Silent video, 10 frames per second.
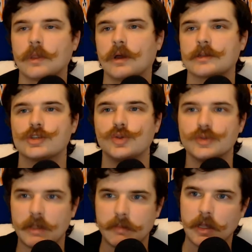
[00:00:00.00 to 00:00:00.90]

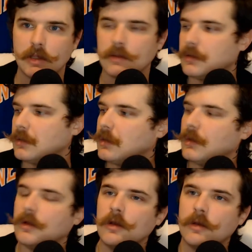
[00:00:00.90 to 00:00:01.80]
Excuse me, my
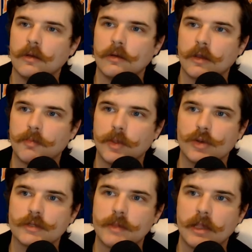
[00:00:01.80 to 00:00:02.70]

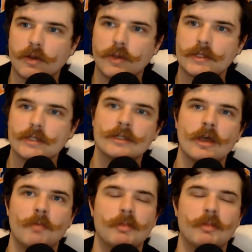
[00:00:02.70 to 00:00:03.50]
computer's making noises.